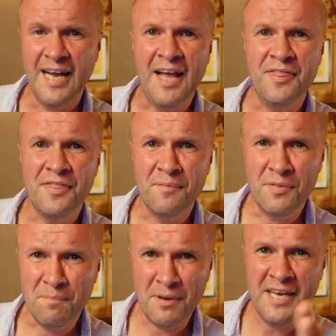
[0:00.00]
and
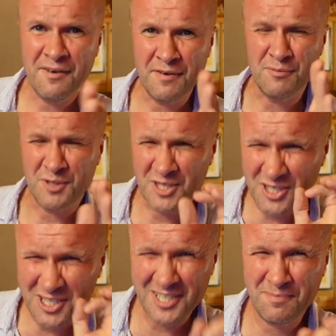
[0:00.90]
the peak of it was
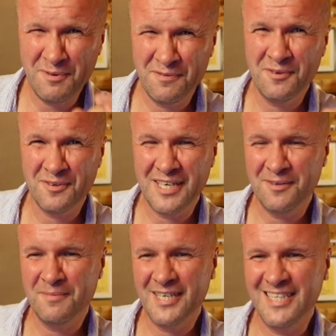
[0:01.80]
just before I
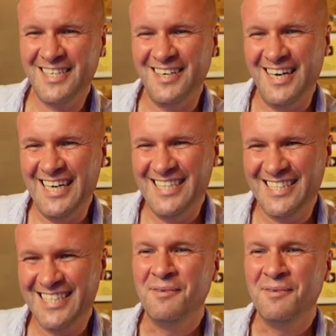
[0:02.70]
got monetized.